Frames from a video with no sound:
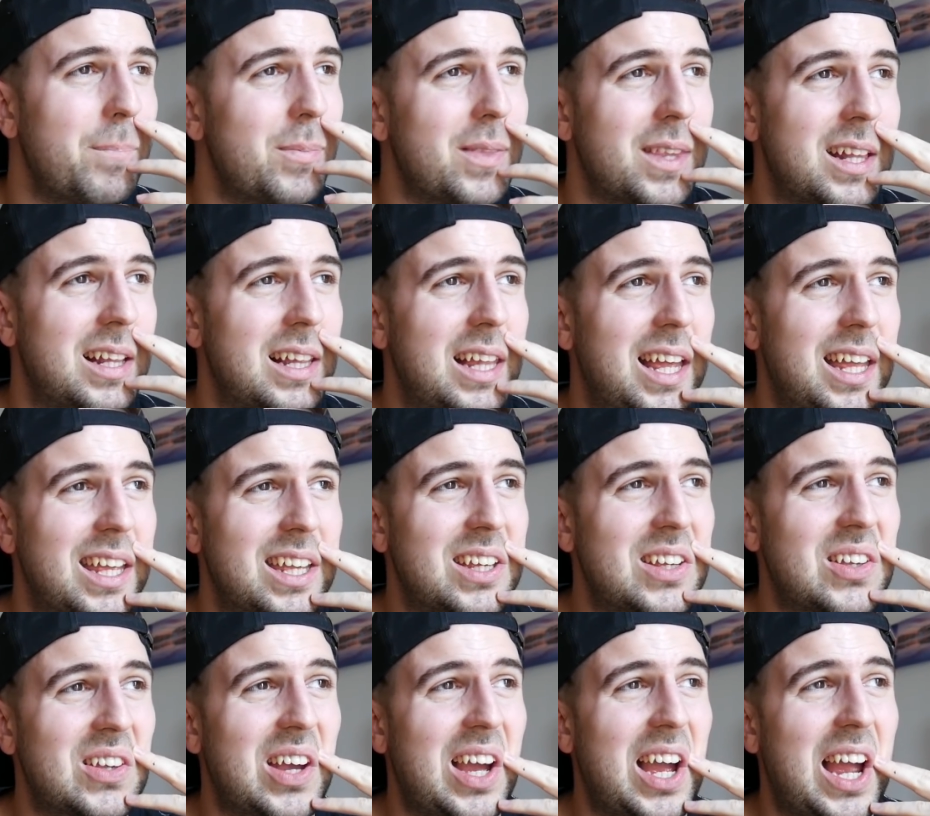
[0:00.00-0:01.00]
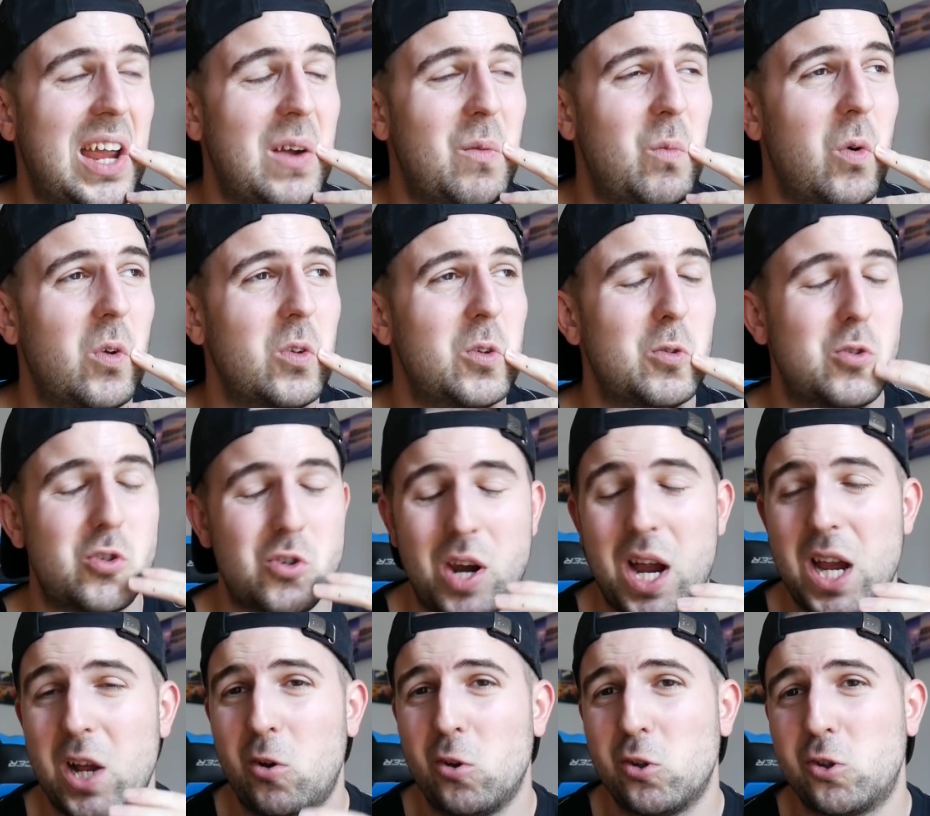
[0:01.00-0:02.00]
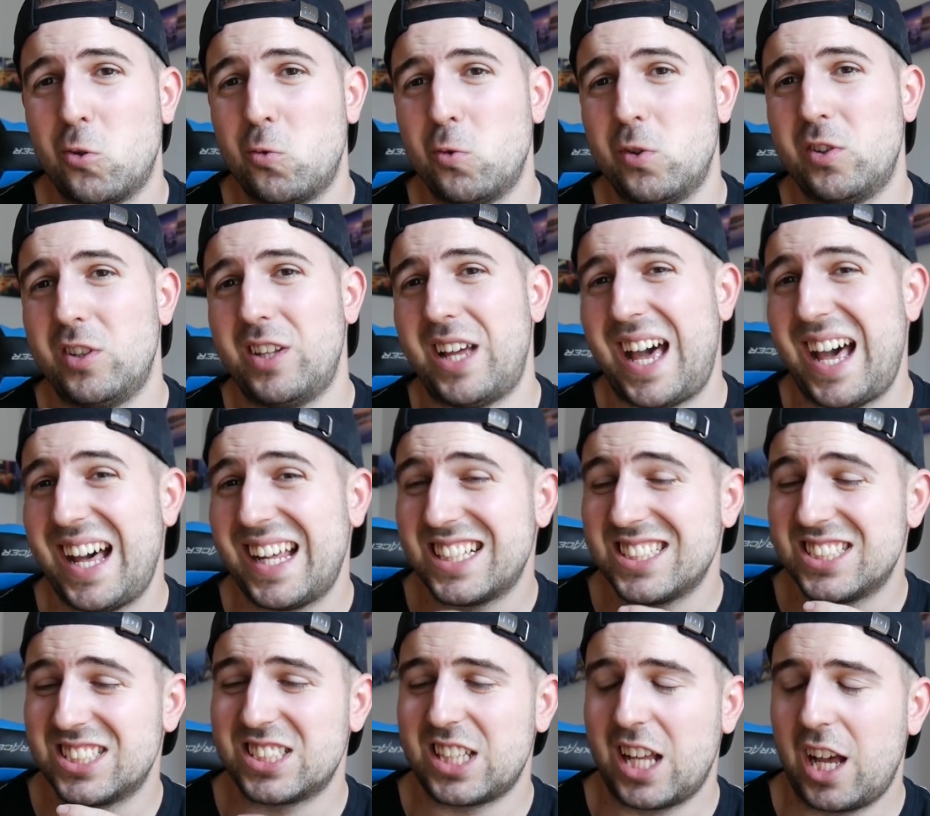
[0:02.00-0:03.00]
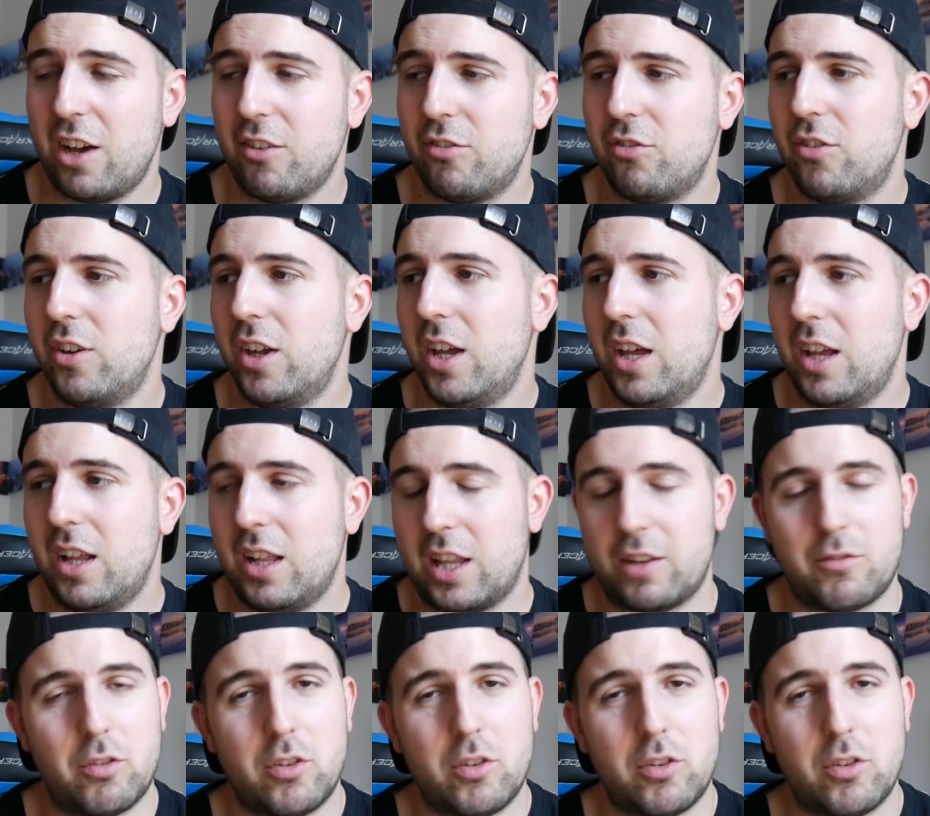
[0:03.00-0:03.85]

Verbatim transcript: like I want to try also other stuff like